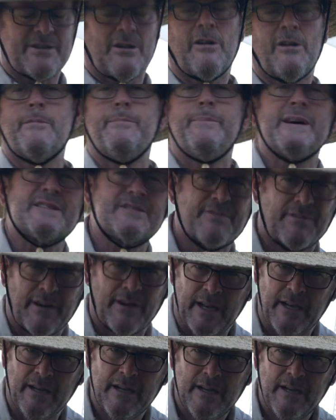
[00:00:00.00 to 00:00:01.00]
are a best
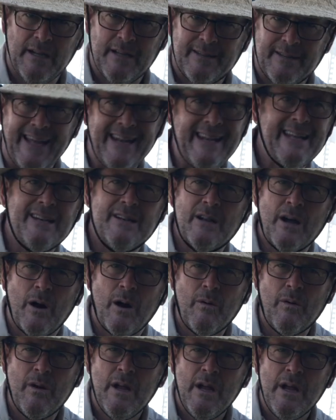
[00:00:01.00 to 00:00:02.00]
friend. They didn't
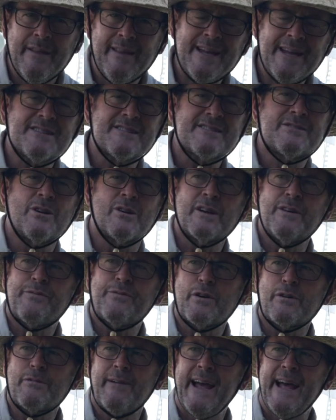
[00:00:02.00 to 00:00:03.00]
know. They just took it
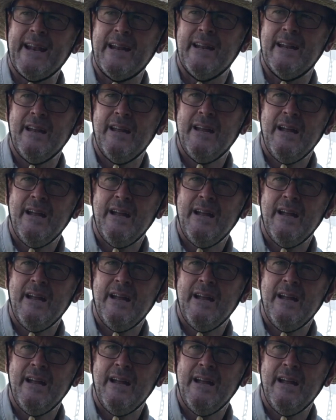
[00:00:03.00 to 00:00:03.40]
for granted.